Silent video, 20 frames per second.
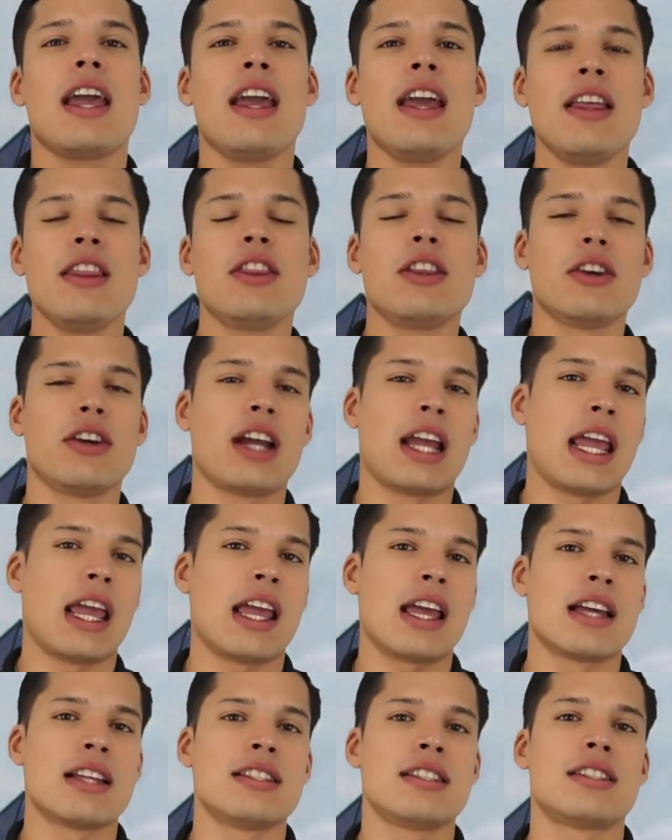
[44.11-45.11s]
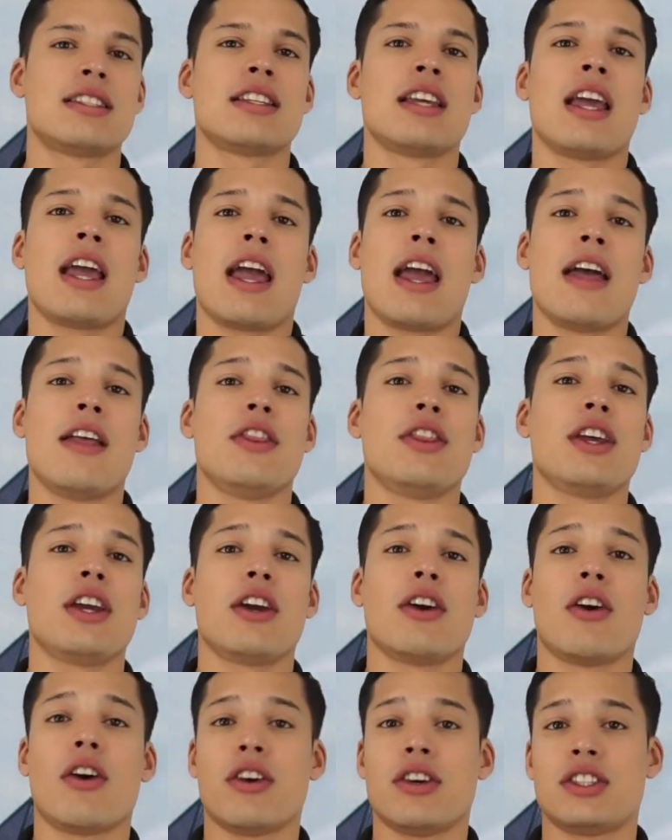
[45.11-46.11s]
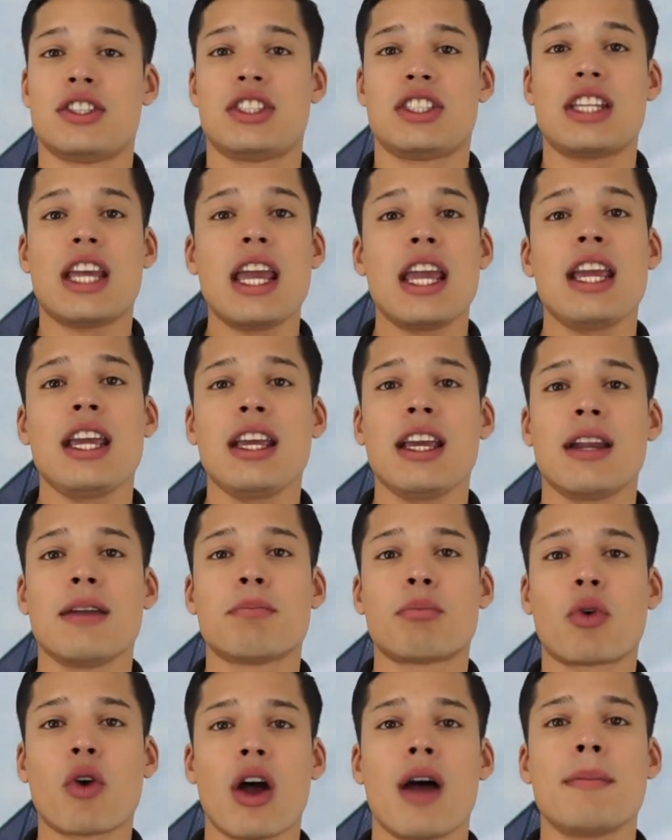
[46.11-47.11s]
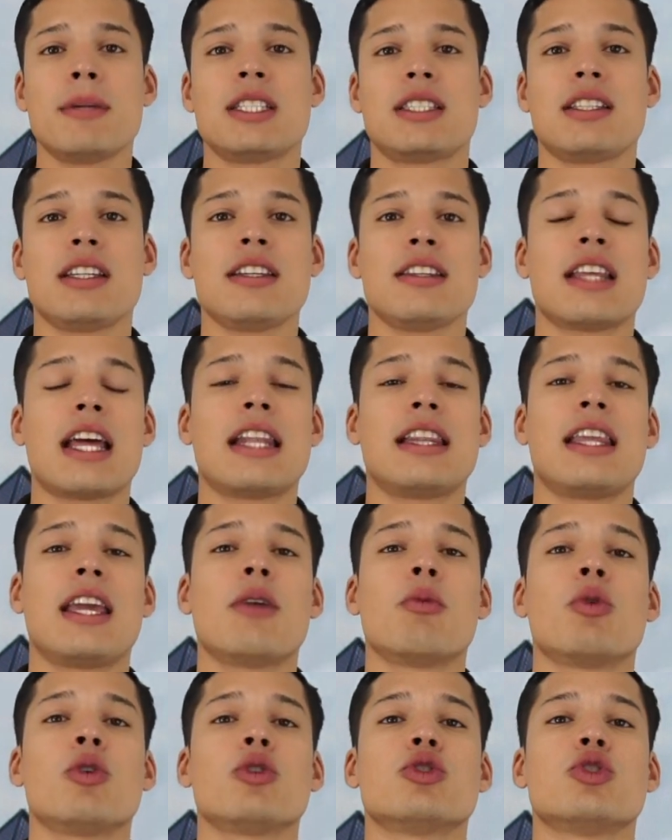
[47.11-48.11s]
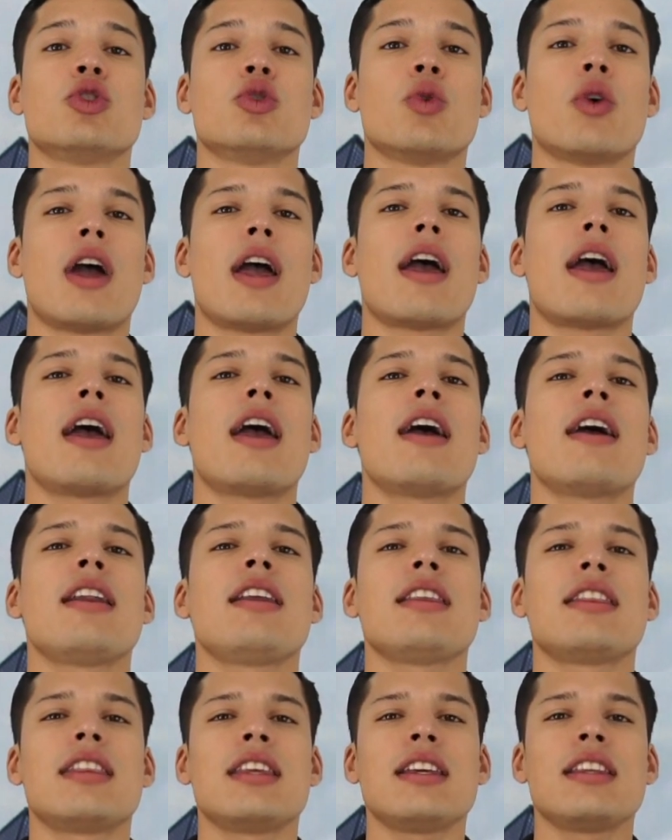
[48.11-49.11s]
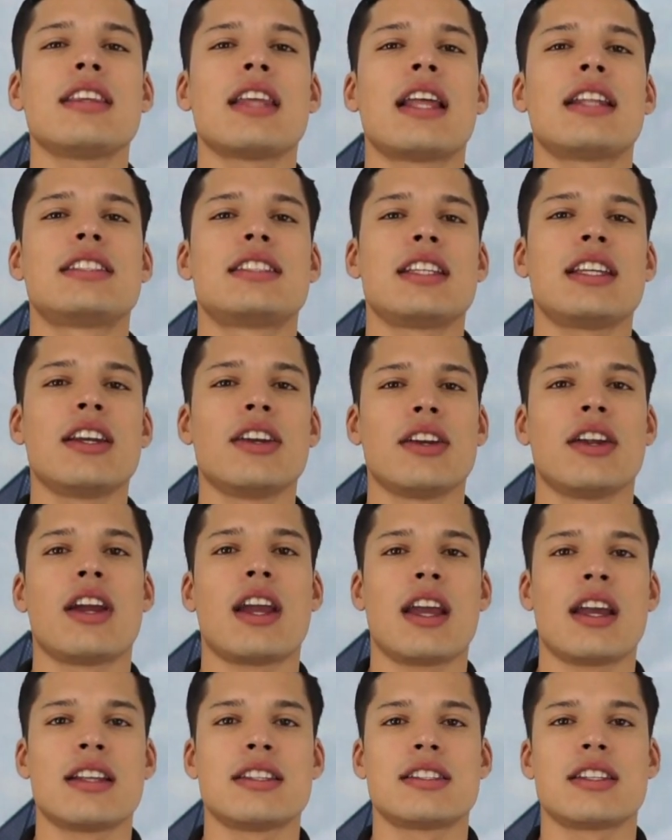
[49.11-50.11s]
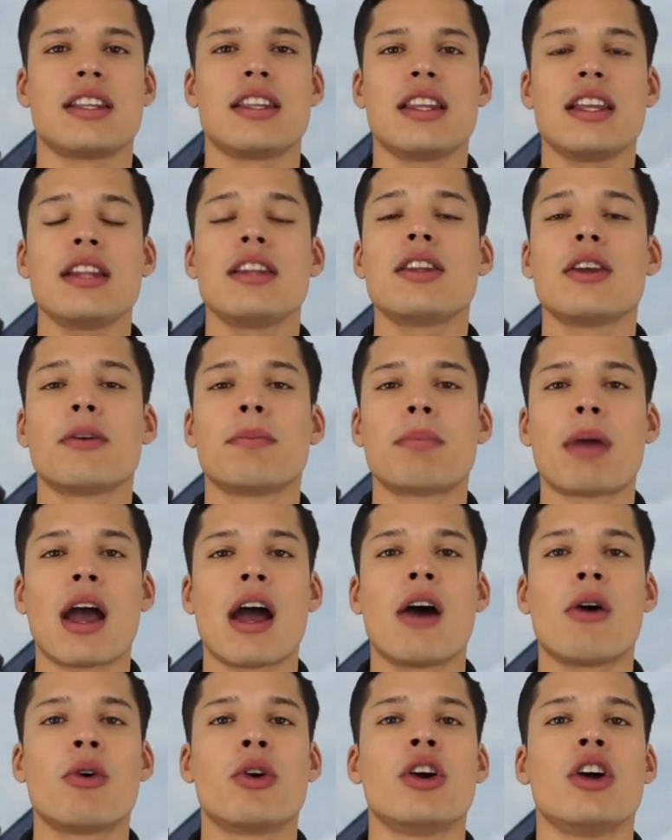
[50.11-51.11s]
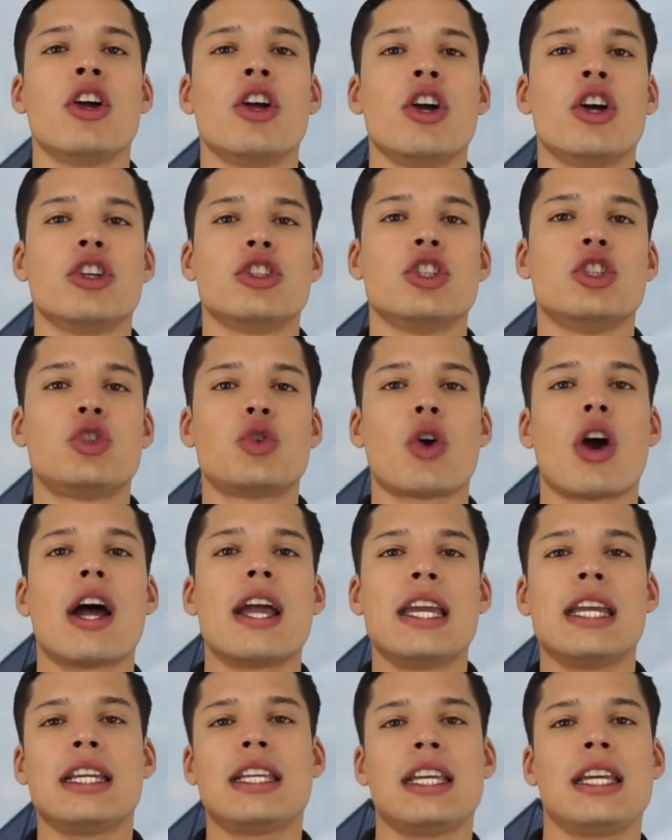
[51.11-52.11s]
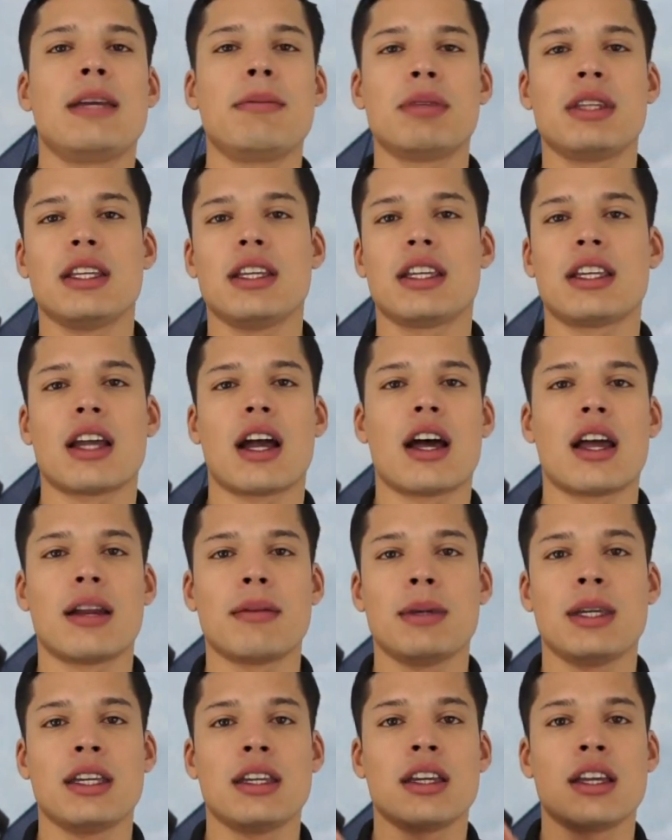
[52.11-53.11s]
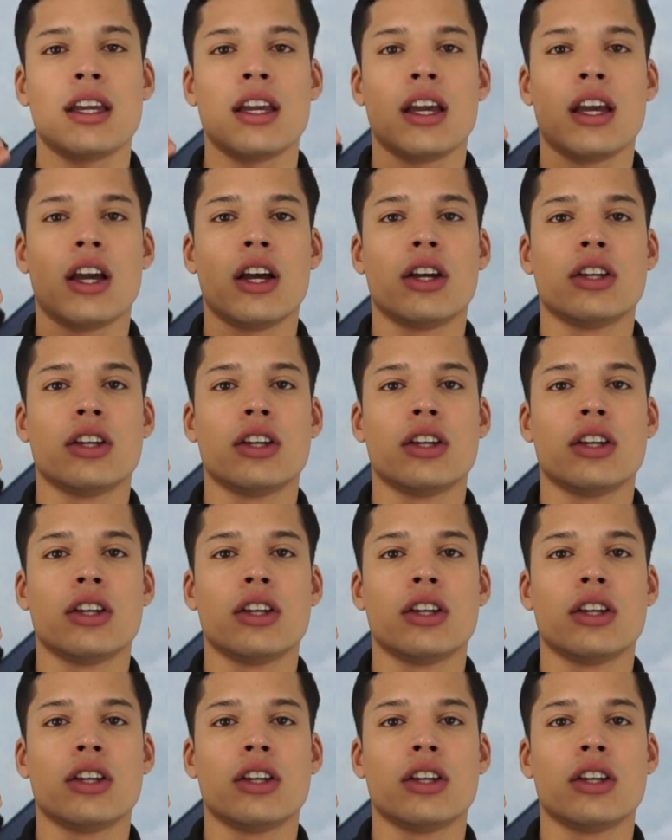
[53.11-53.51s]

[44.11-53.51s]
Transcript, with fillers: in their hands and they are saying and promising that they will do anything that's in their hands and in their power to try and keep the economy